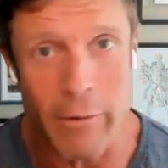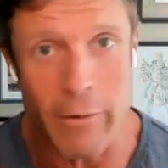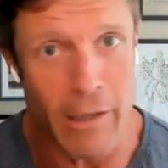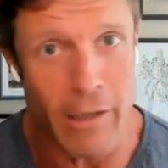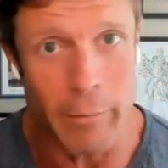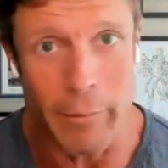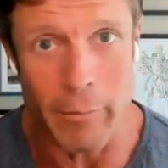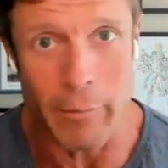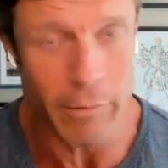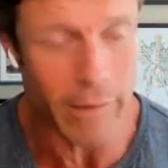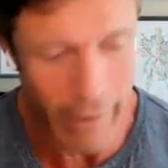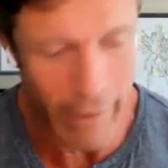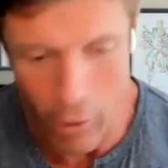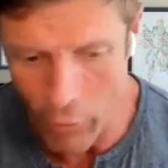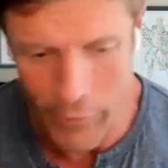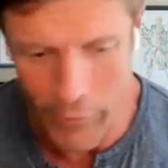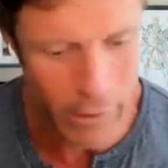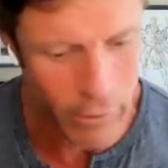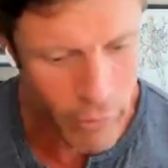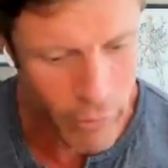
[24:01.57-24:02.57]
bags. I always tell people,
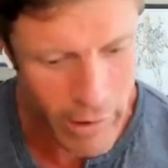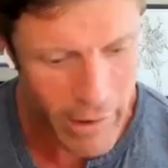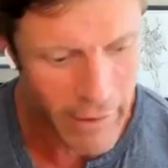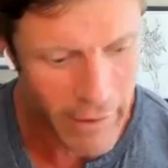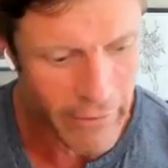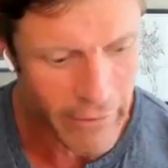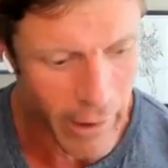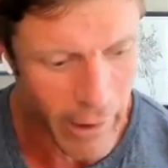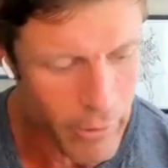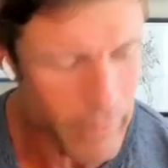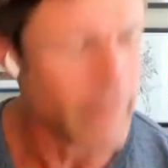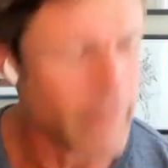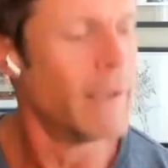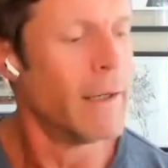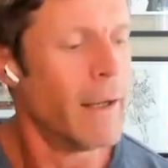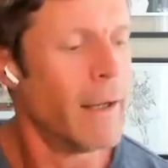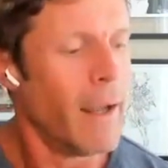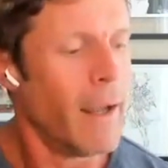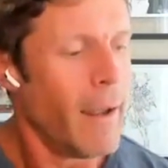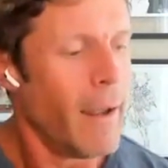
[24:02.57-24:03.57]
get all the ingredients
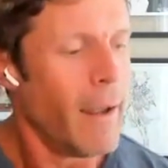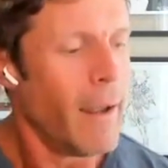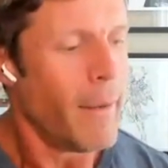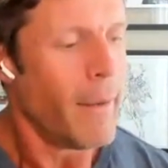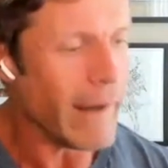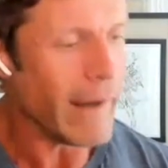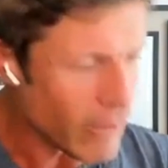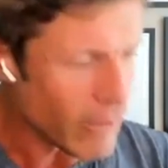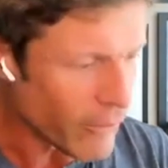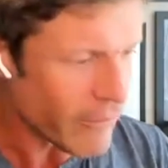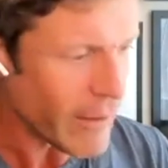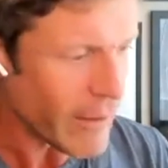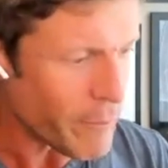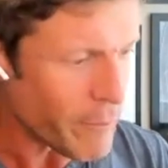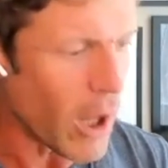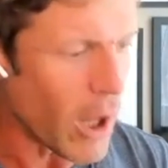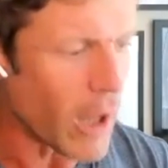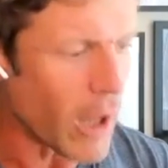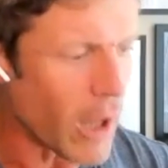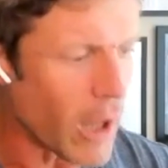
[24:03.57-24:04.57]
out, make
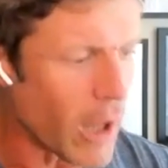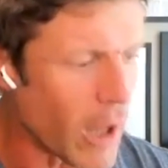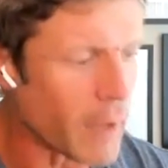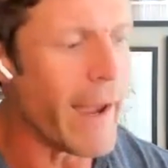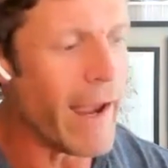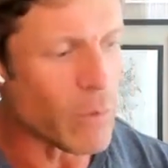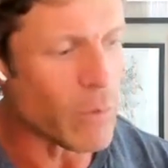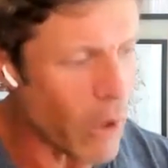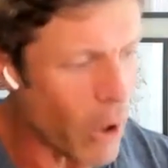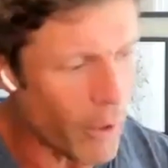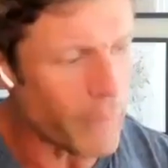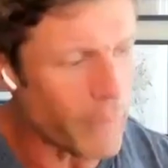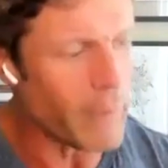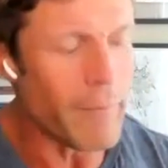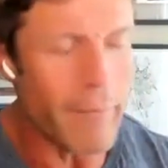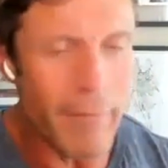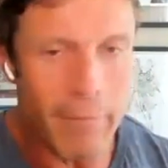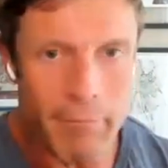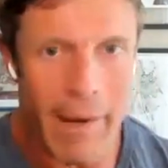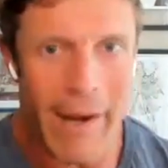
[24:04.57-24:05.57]
little Ziploc bags with
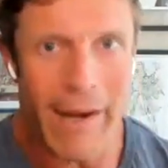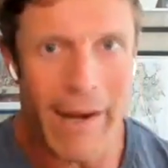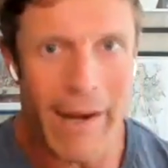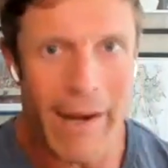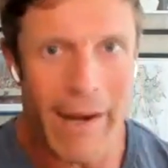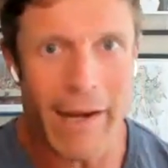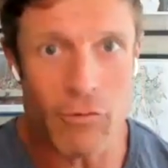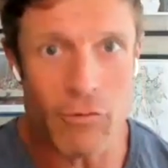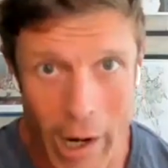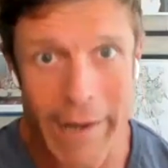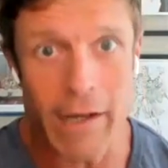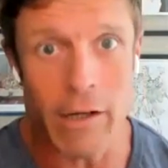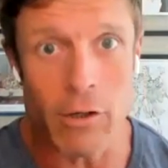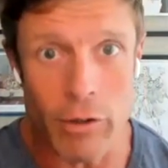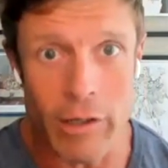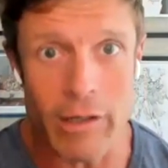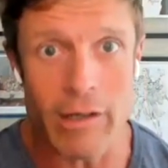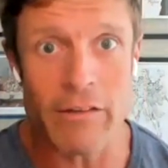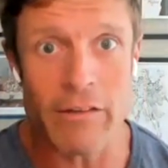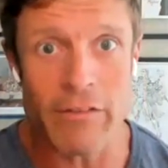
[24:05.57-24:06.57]
all the main
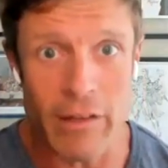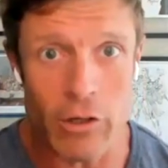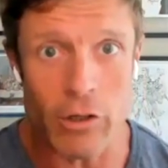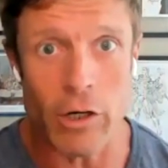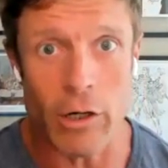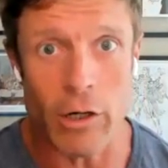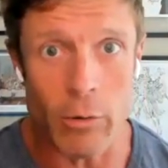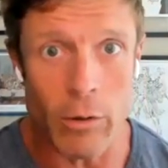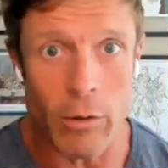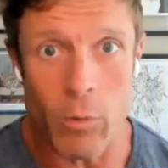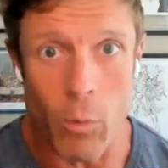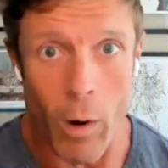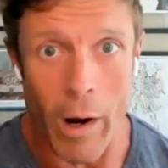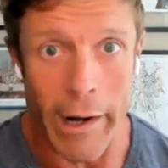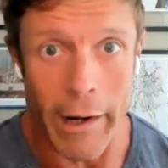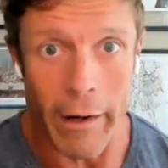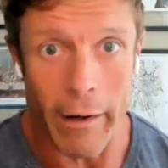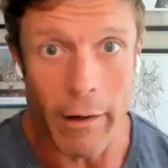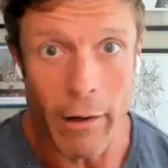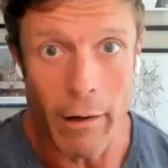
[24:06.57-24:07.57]
dry ingredients that you're going to
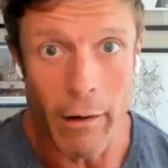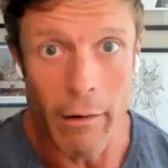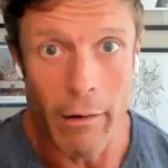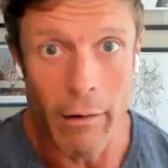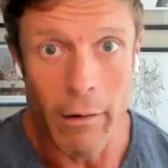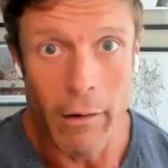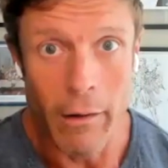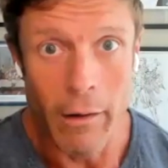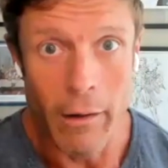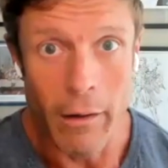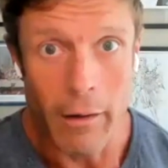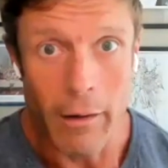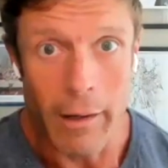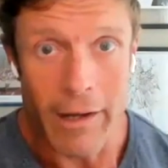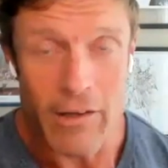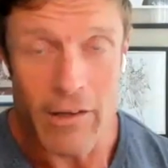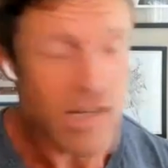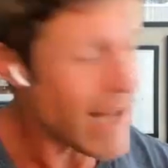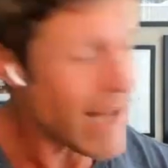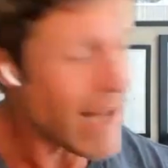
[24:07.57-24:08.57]
require,
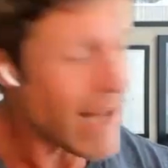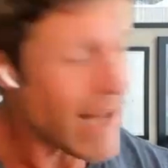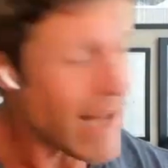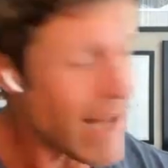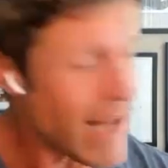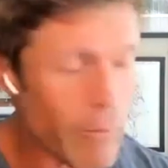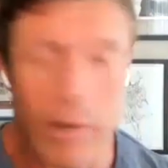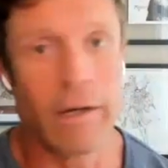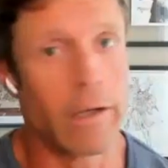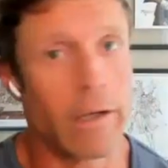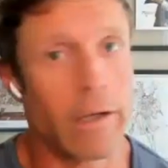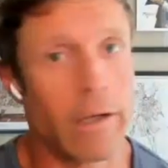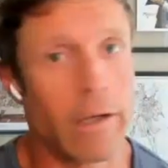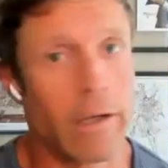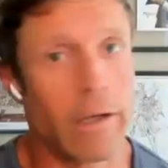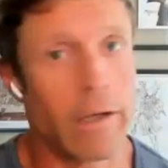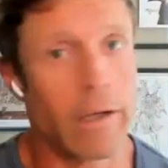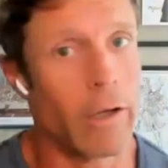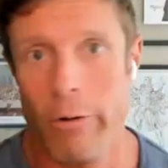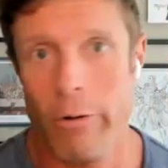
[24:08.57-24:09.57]
and just have that ready to
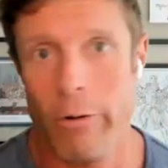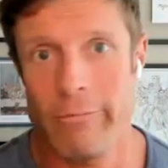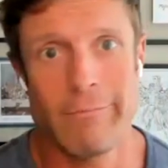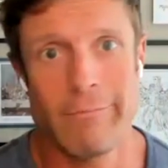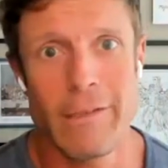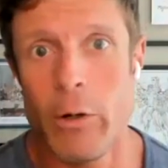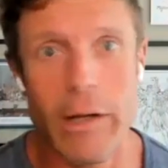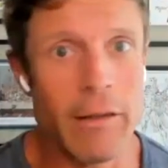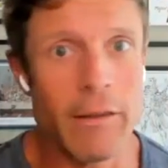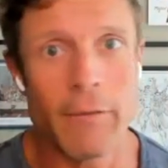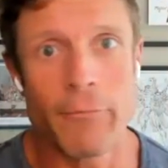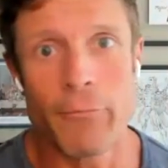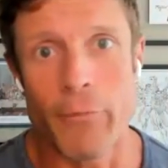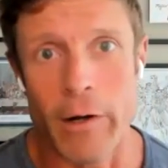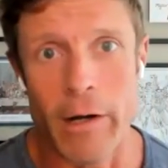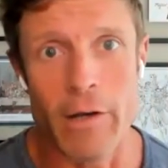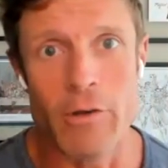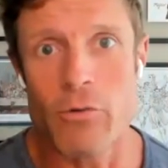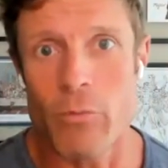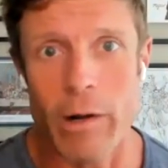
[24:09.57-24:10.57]
go, you know, in the
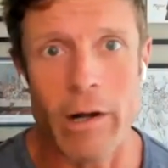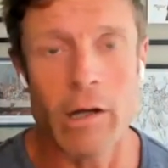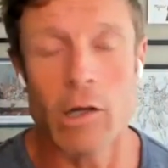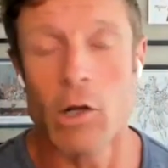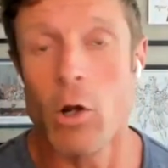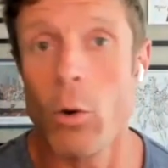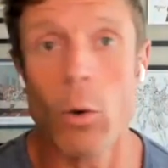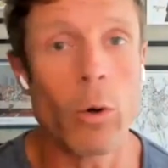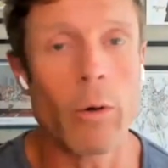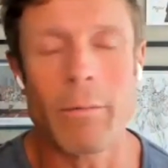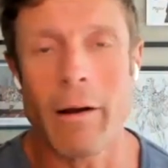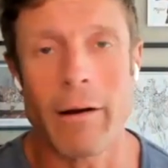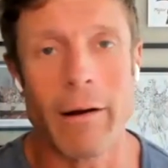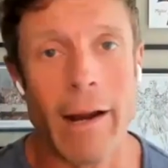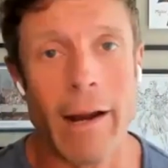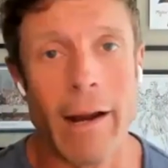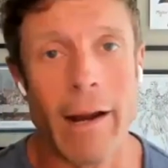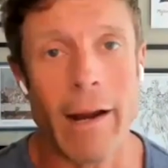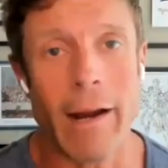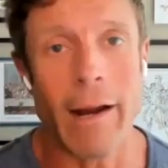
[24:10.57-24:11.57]
fridge, ready to go. Or
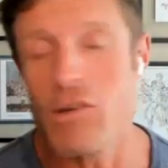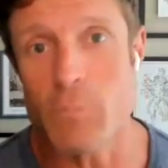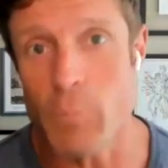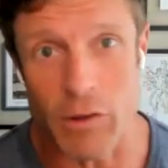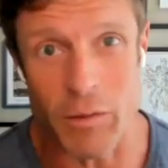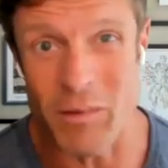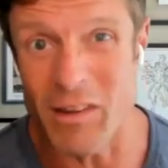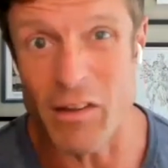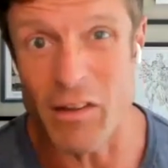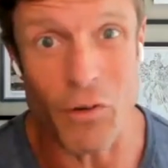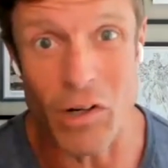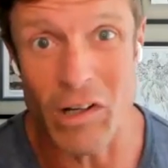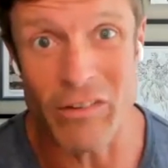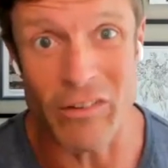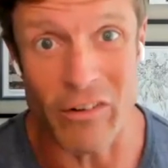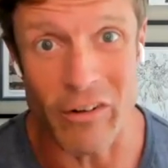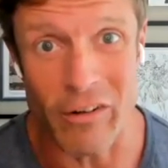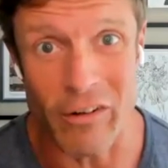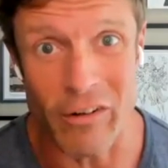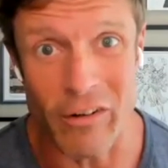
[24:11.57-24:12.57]
I usually just put them in the
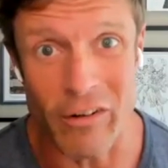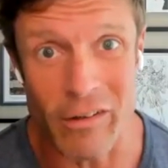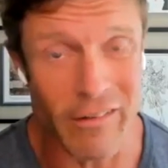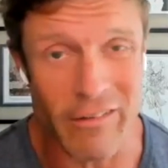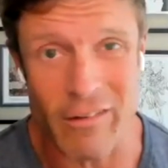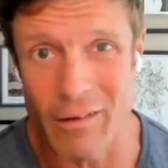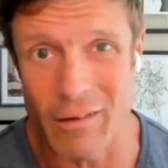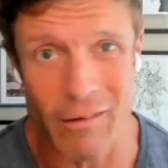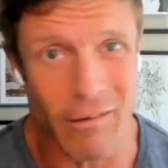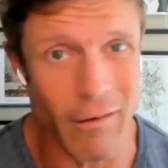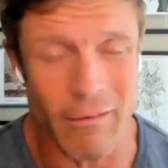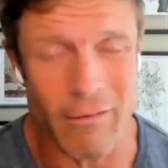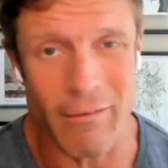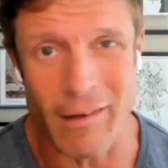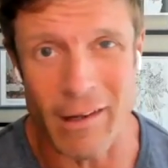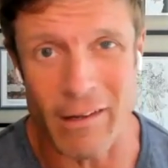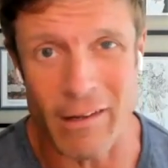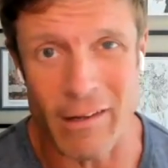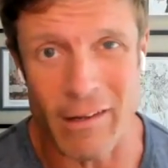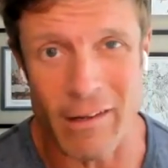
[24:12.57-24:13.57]
freezer, because
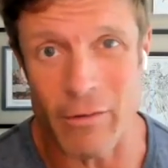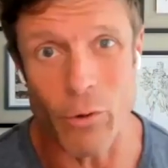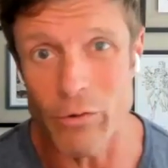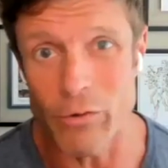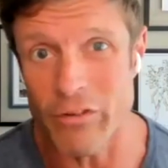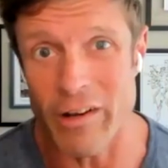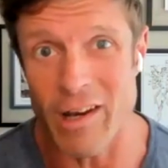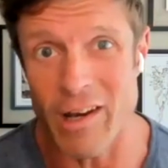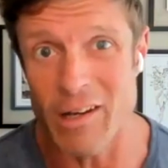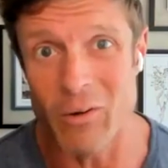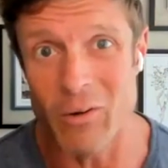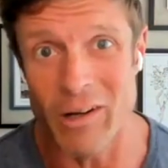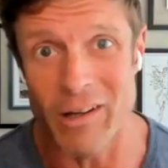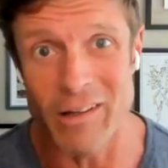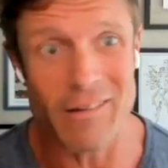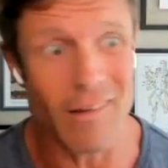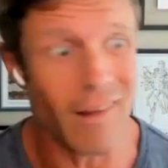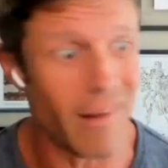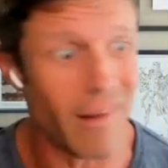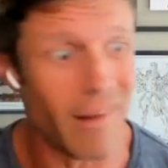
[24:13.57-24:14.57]
it's nicer frozen
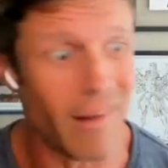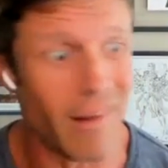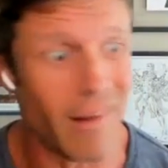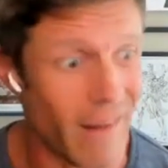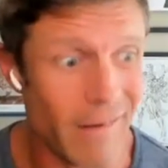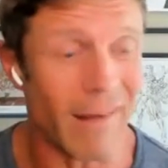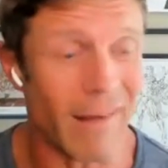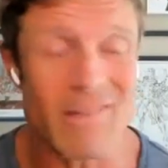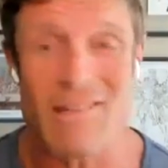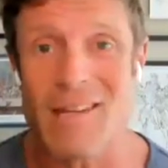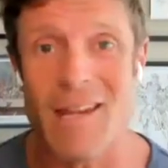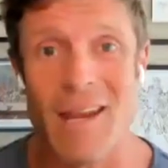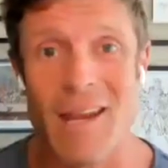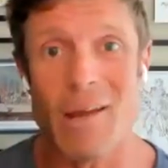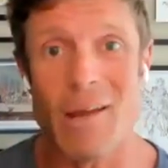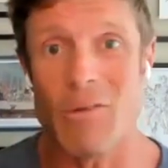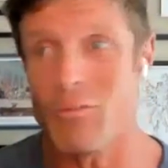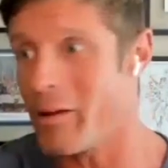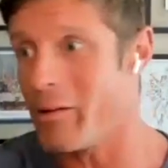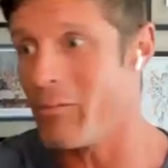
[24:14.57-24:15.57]
anyways. And then I
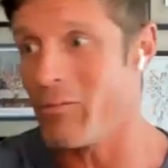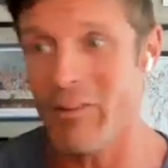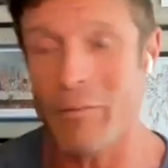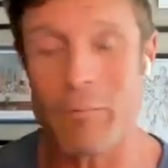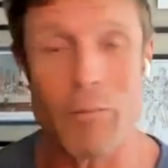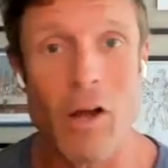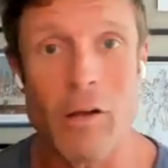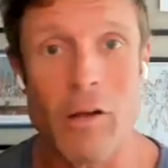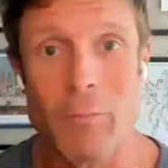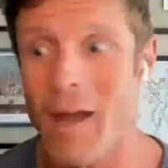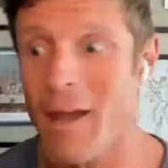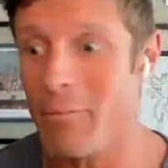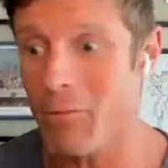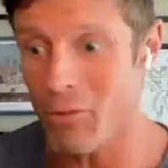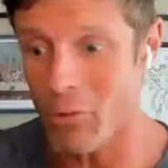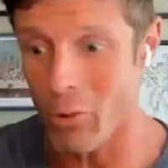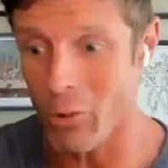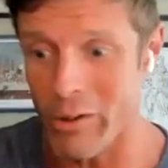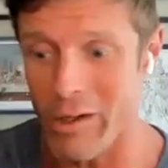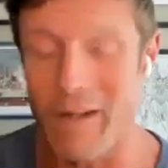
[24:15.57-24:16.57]
just take out my Ziploc
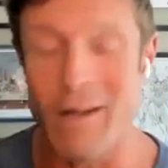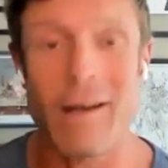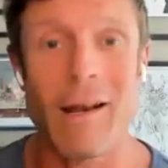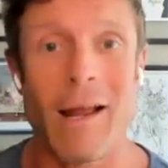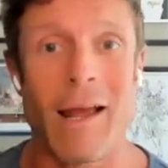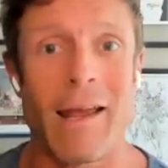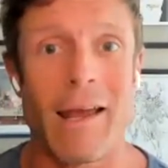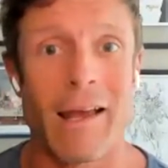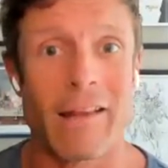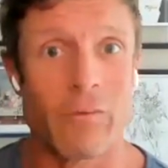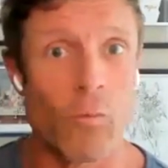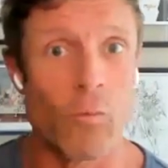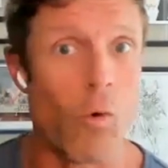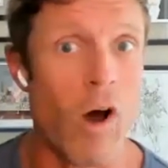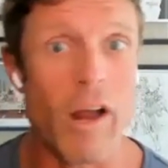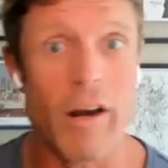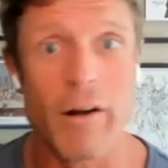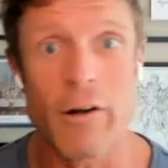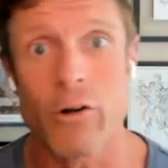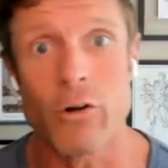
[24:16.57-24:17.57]
bag, throw it in. I add some
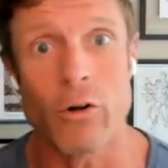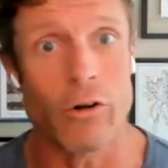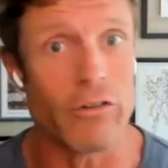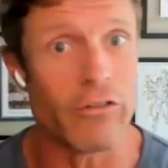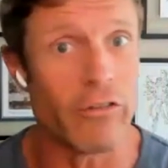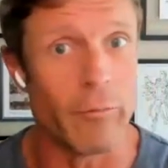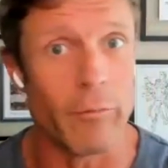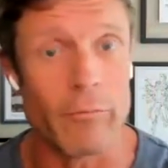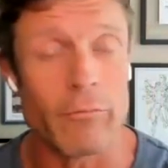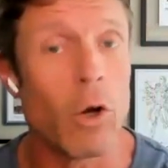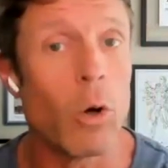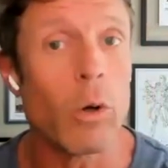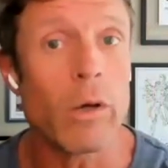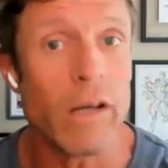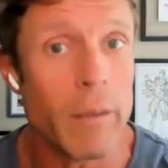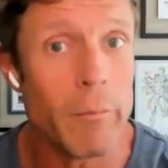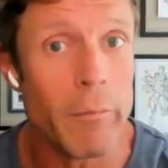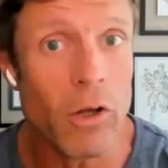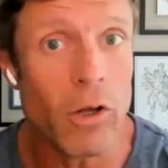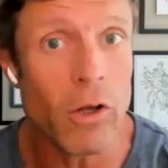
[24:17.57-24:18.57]
water or some
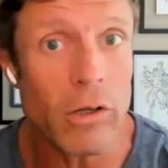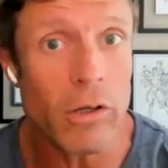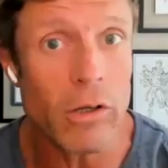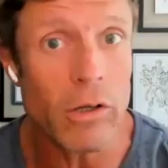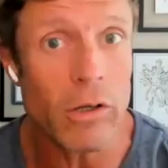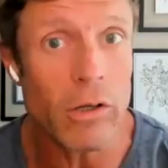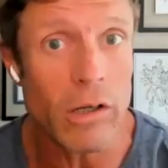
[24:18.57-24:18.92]
coconut milk,